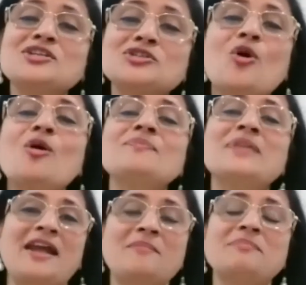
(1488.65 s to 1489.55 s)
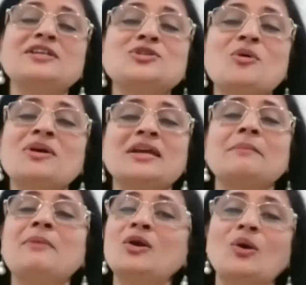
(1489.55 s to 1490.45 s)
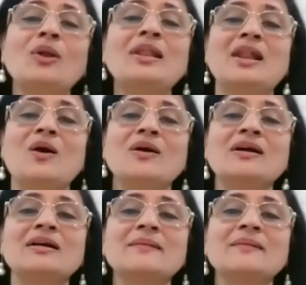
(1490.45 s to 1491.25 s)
storm that I've been talking about all along.